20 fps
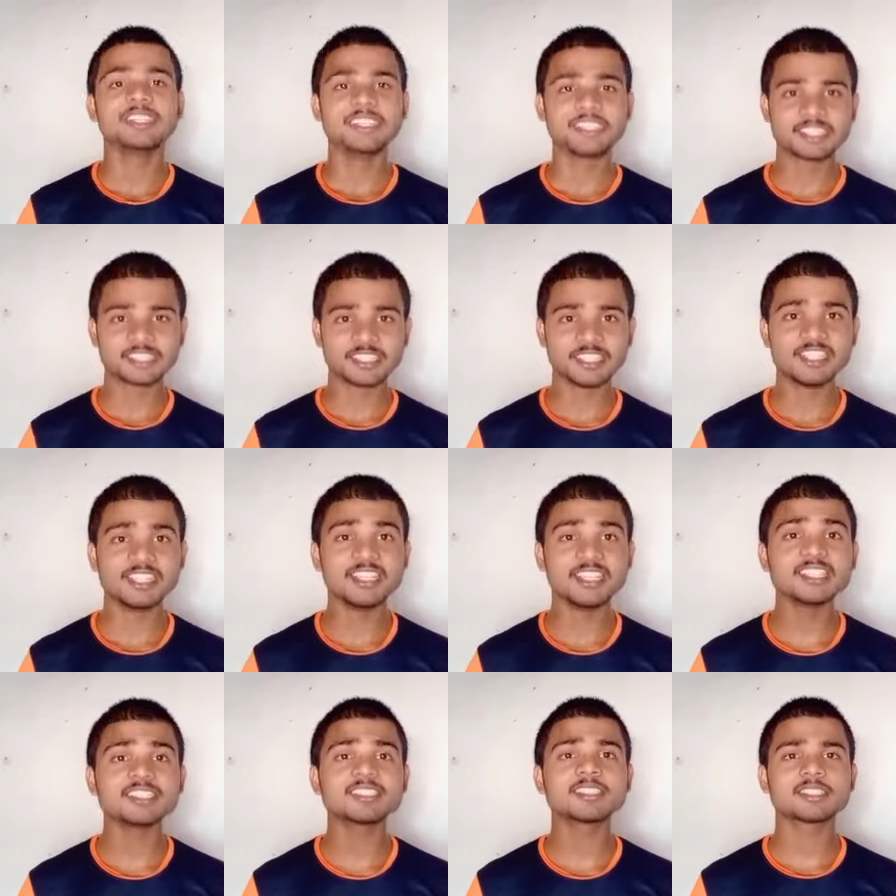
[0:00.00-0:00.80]
it
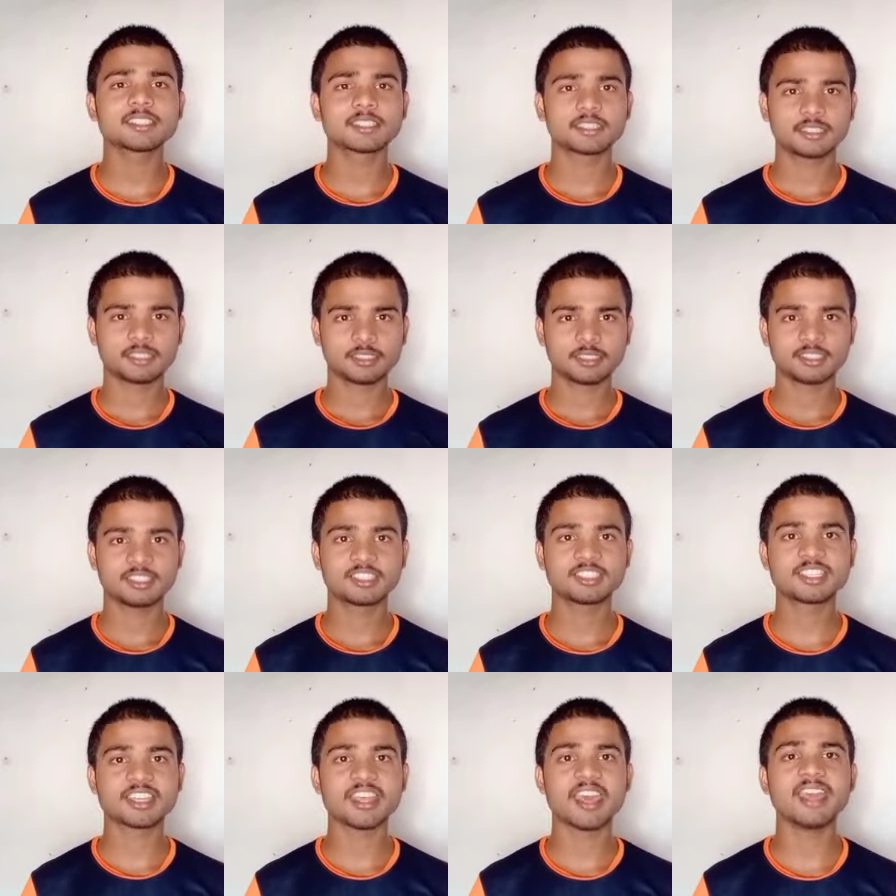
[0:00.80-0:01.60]
releases
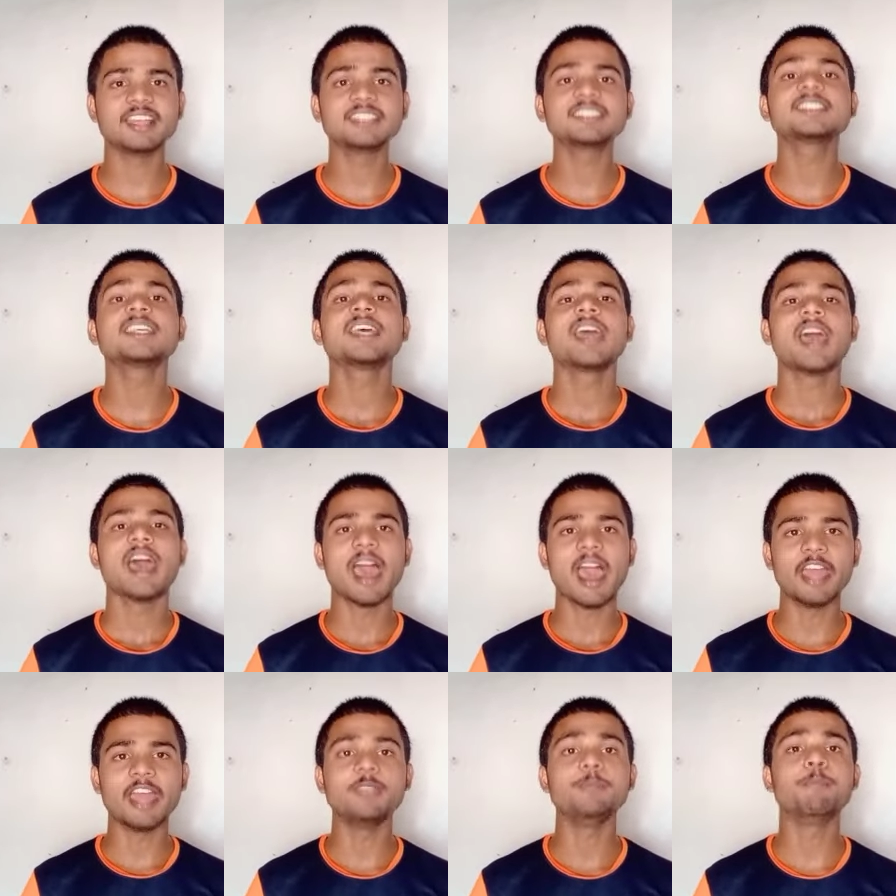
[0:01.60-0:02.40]
stress
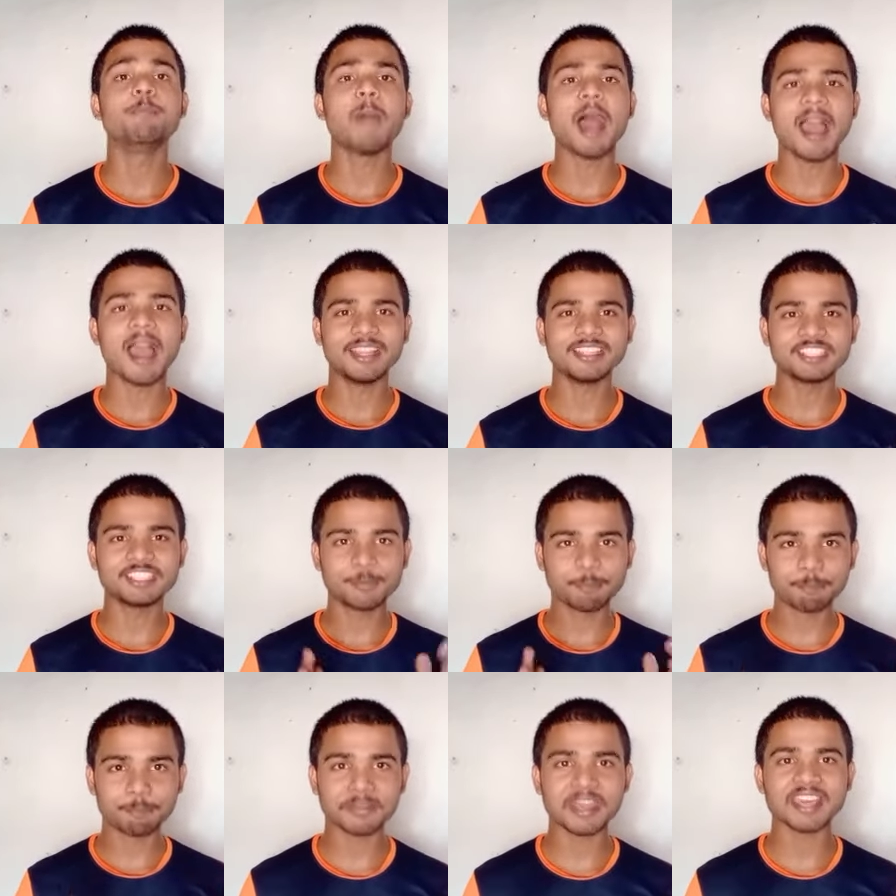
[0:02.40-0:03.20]
and mild
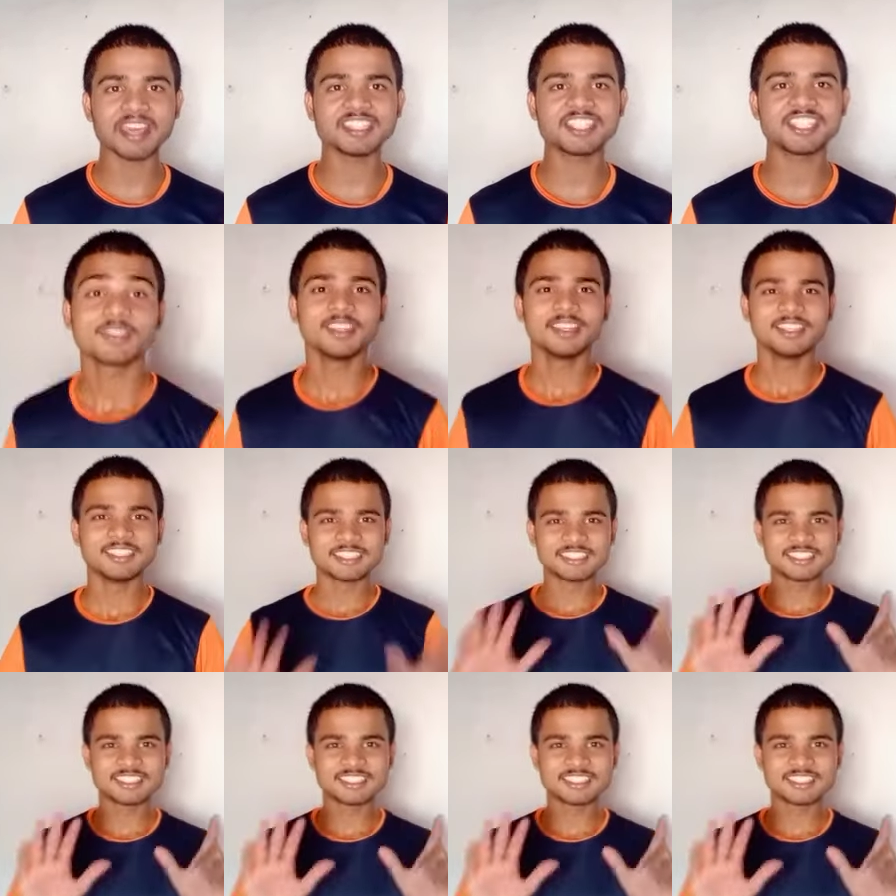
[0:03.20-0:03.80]
depression.